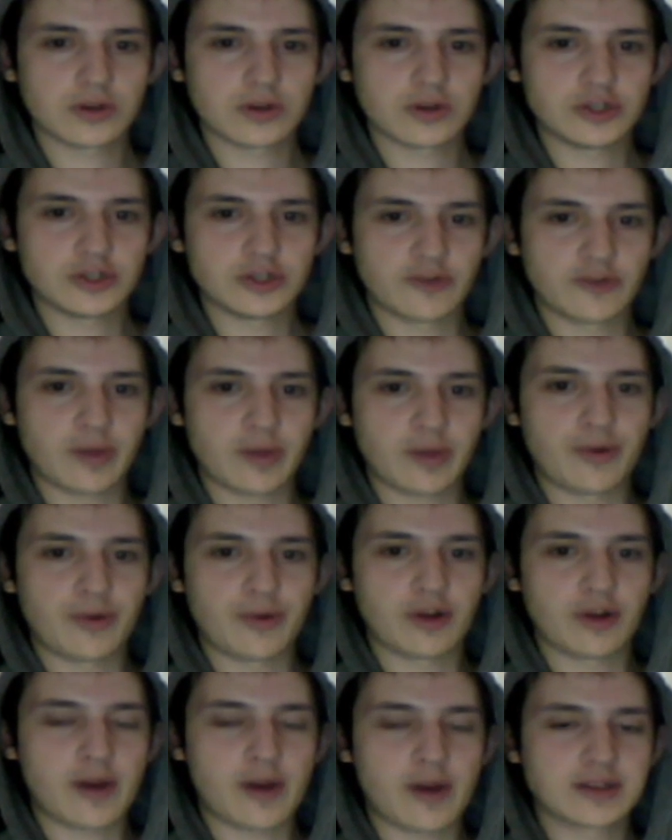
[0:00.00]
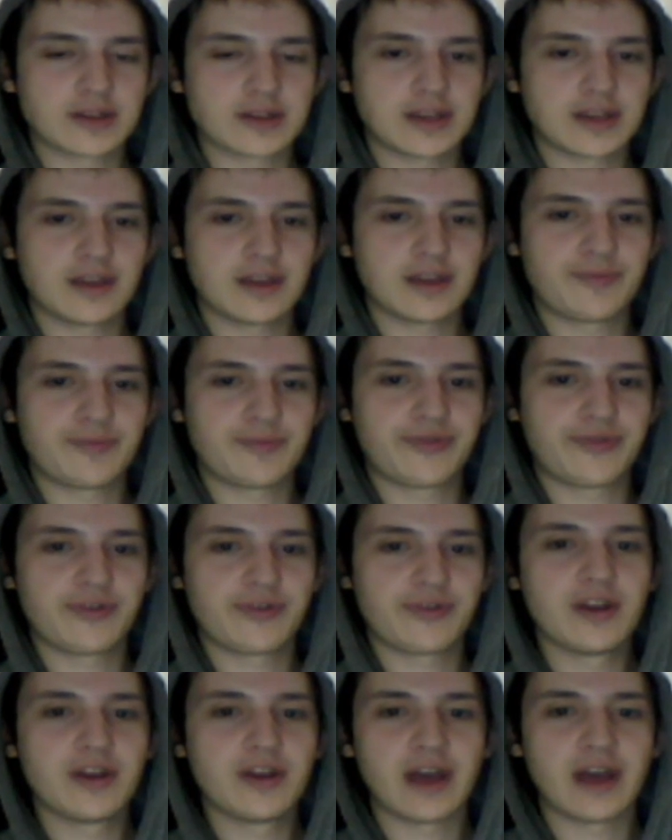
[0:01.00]
Did you ever play Pokemon as a kid? Pfft,
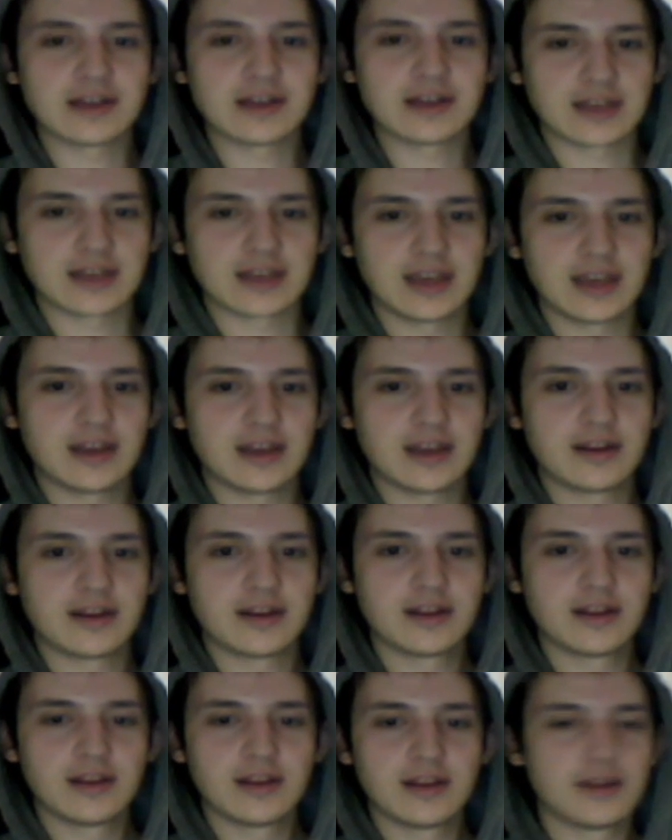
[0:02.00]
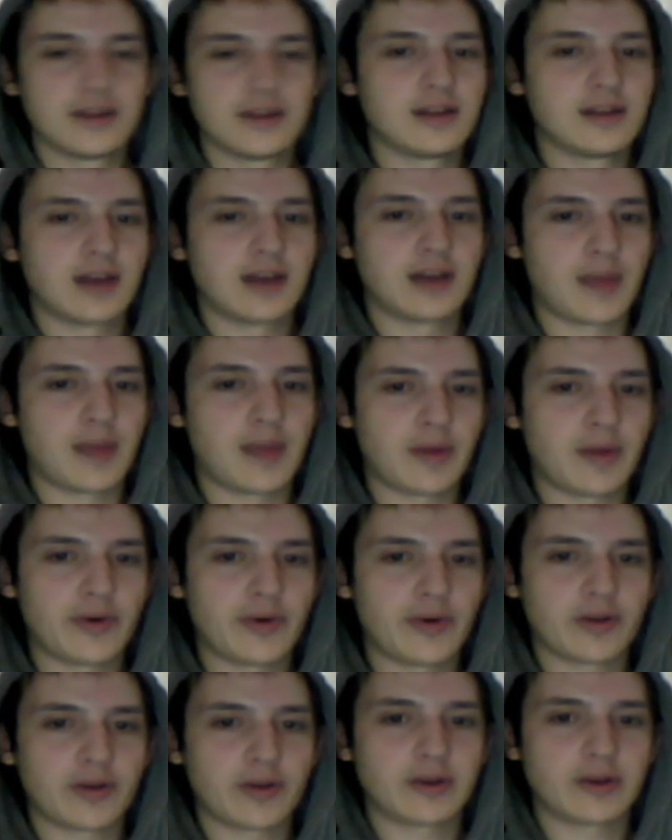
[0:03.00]
as a kid, I play
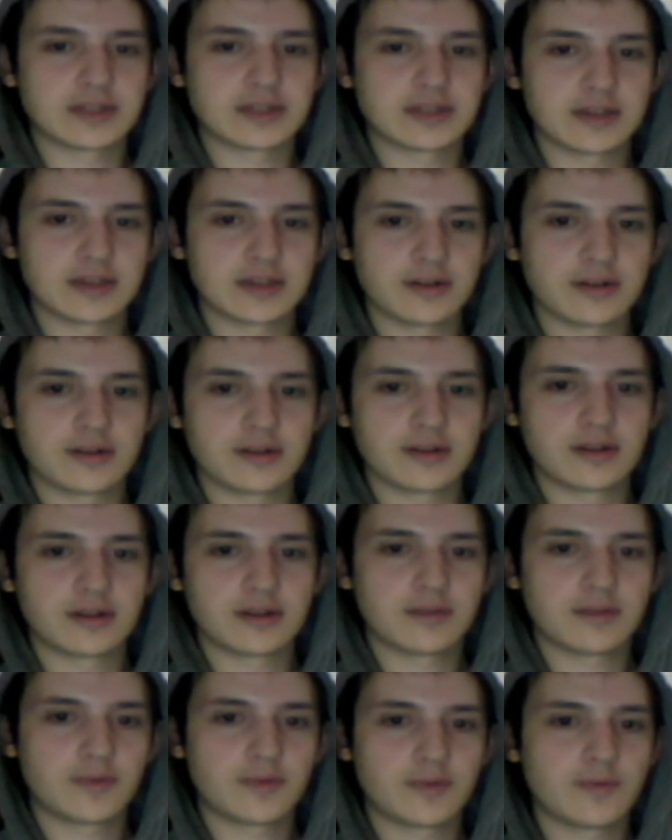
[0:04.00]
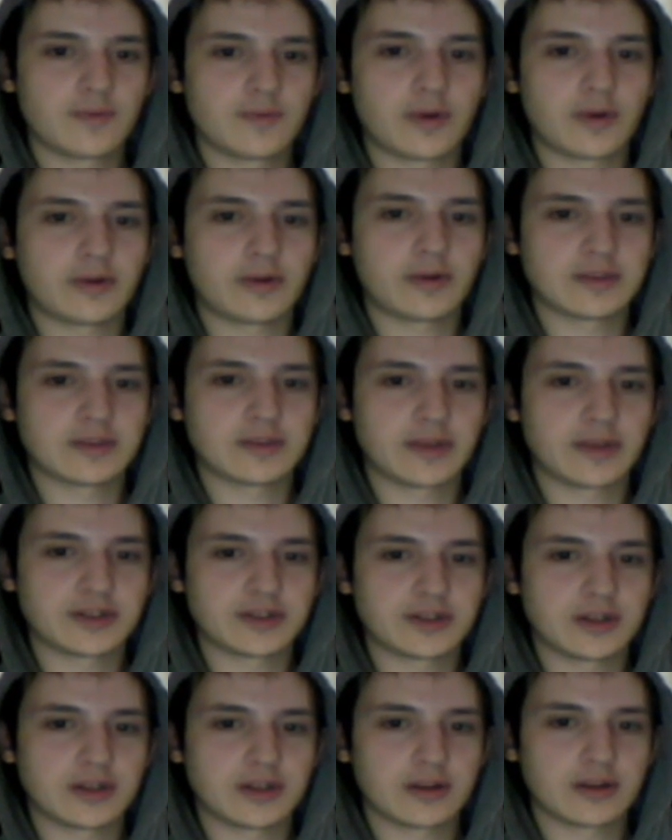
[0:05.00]
Pokemon still. Pokemon's the best
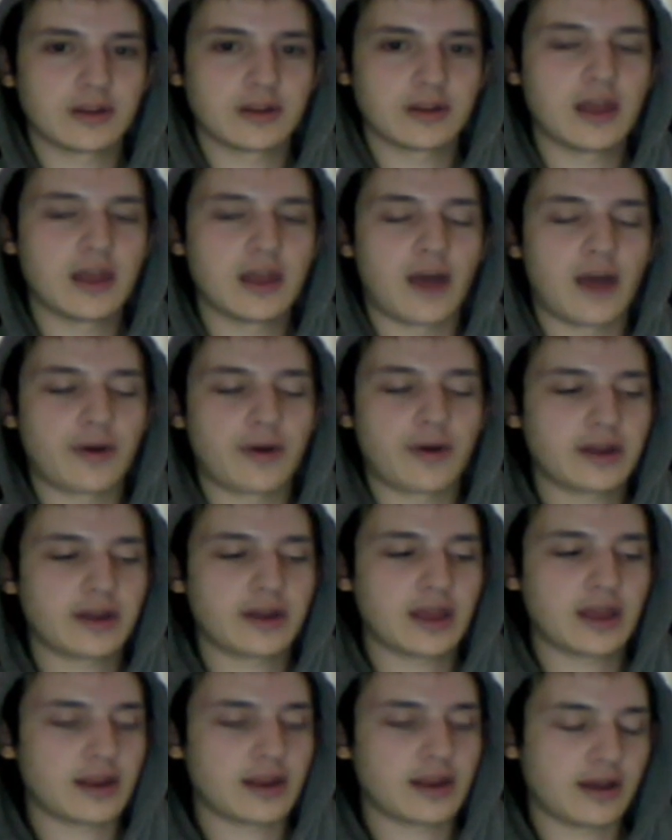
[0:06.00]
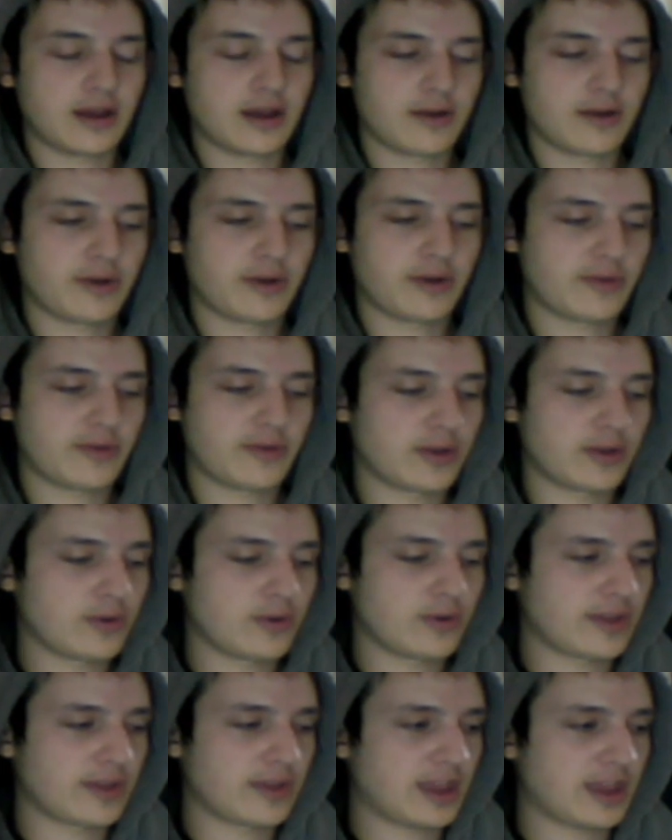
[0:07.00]
shit. I wanted to get whatever the new
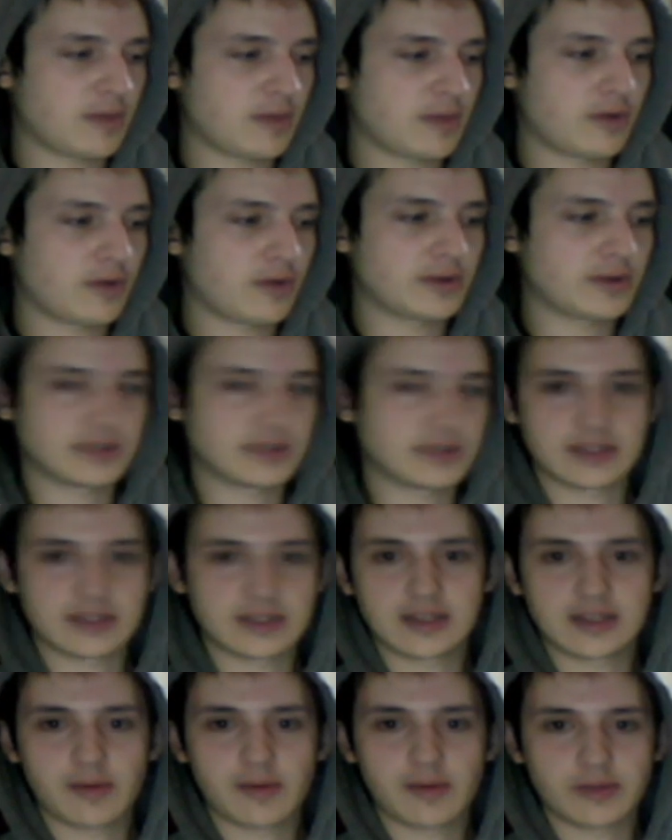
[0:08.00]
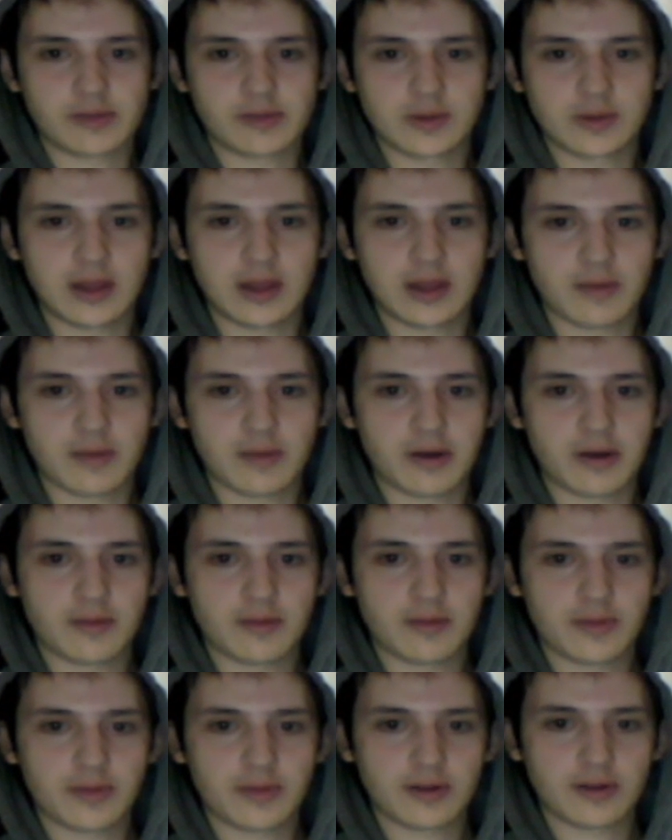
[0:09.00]
one that came out was, because I saw people tweeting about
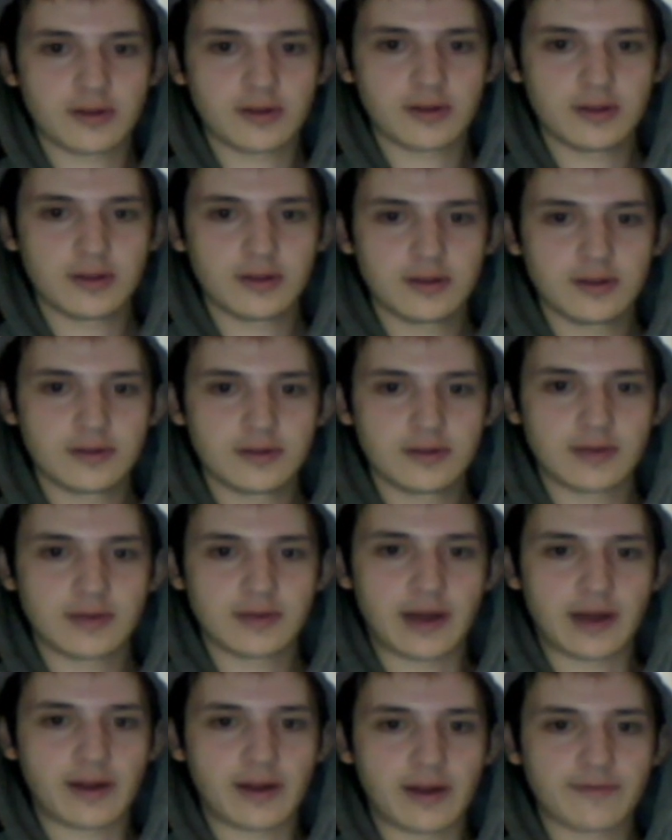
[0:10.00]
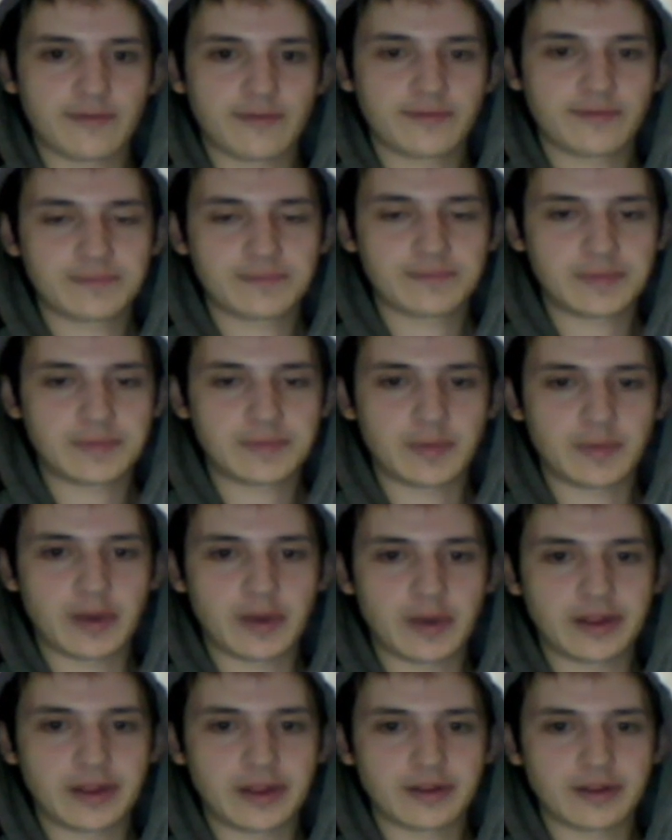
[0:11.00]
it, but I don't have the
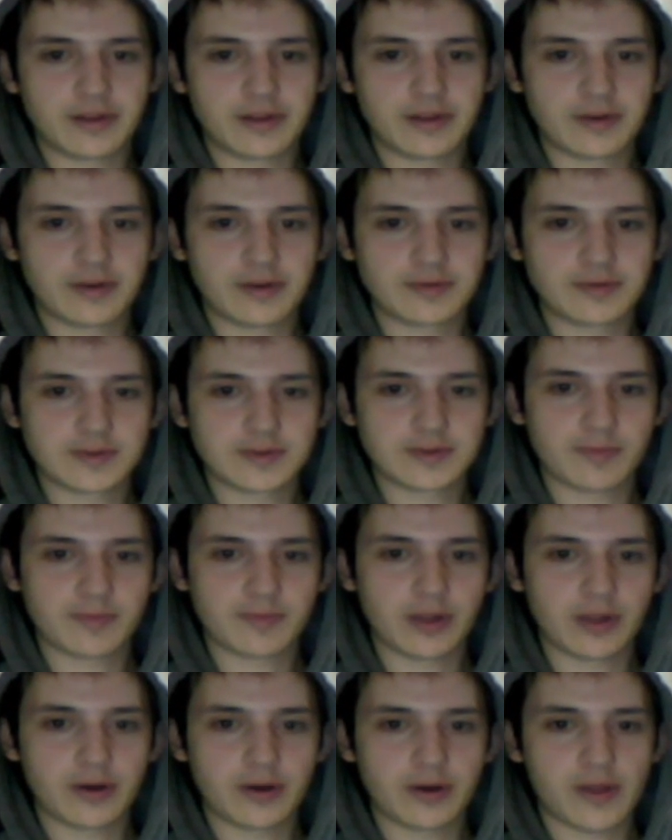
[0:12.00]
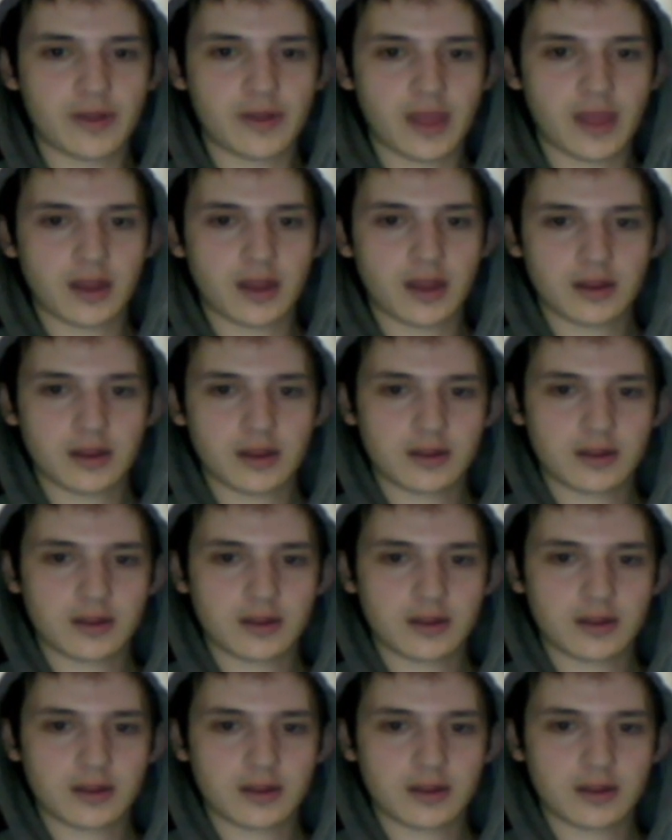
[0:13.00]
money to go blow on that.